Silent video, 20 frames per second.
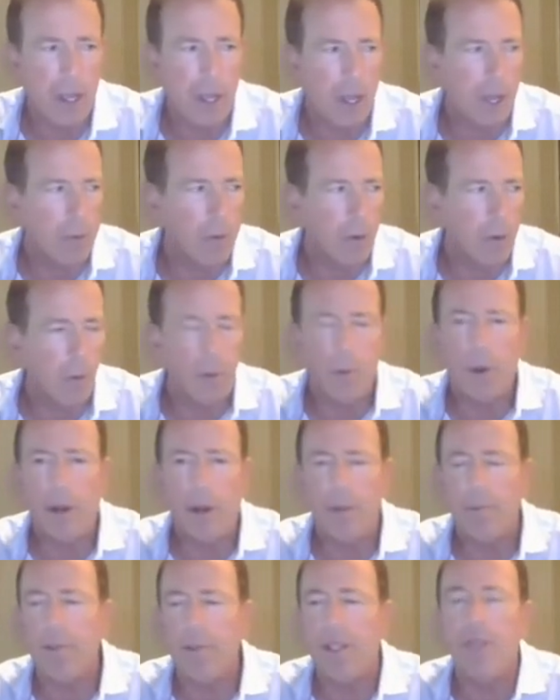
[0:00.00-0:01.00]
Um, you know, we
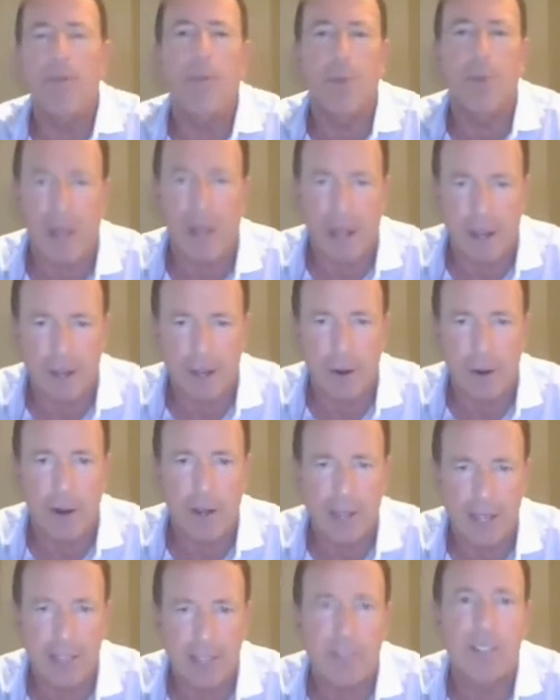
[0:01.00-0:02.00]
want to leave the planet to
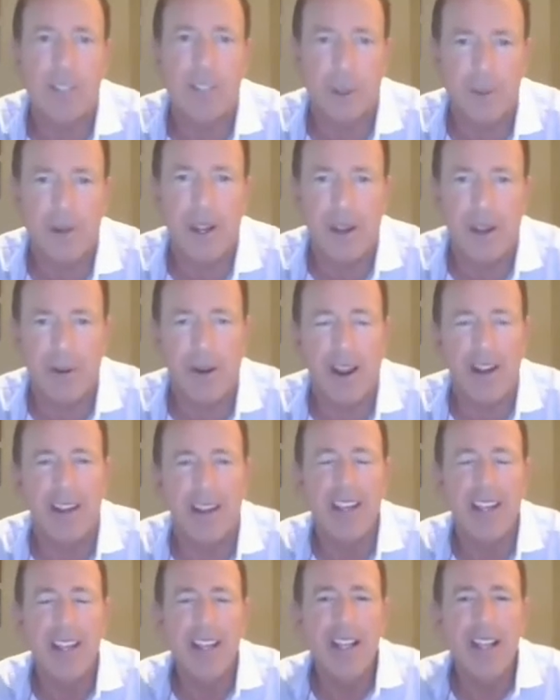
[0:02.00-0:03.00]
our kids someday,
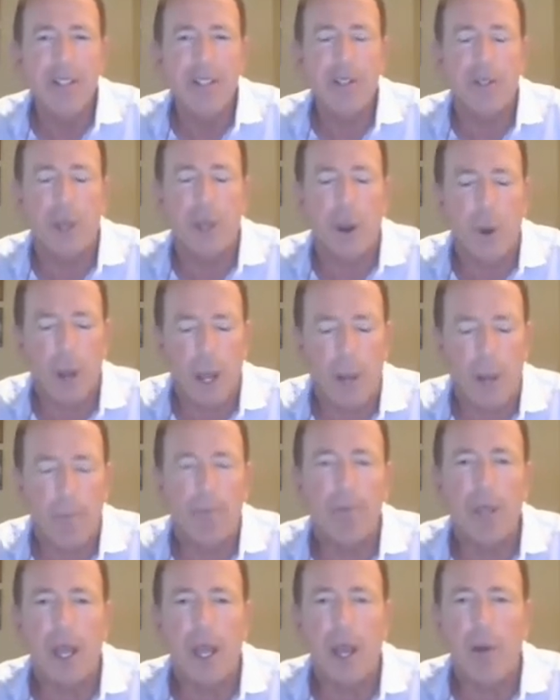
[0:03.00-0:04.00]
right? So
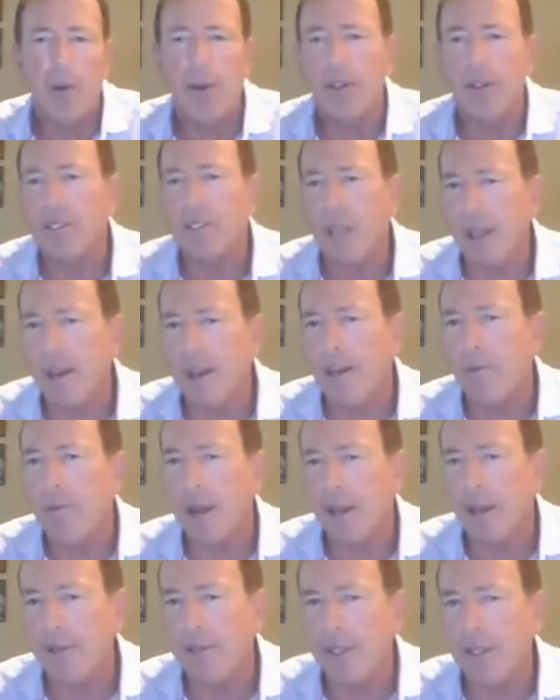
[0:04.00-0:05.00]
um, uh, we're excited
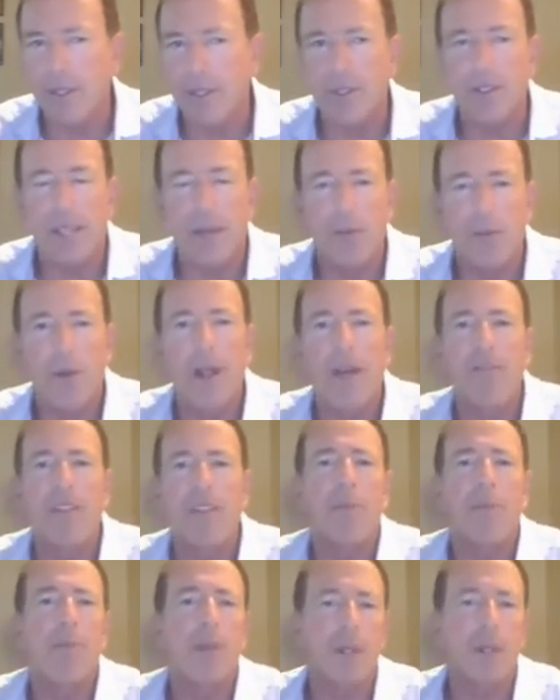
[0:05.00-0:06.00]
about this, and we'll
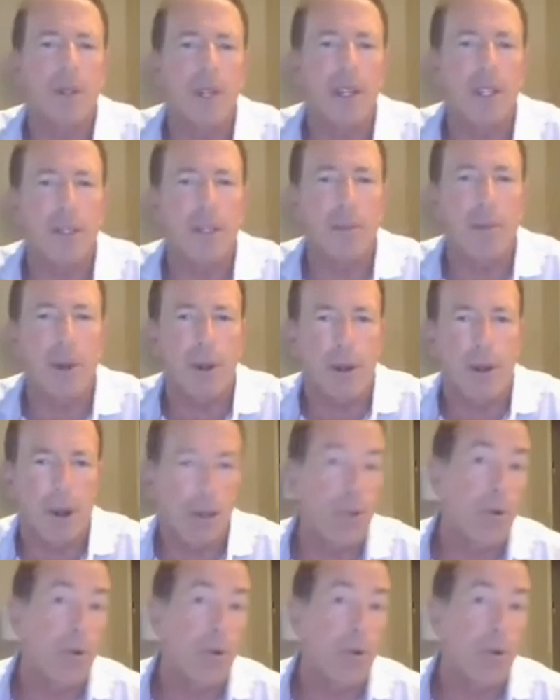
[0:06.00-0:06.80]
have the ability to put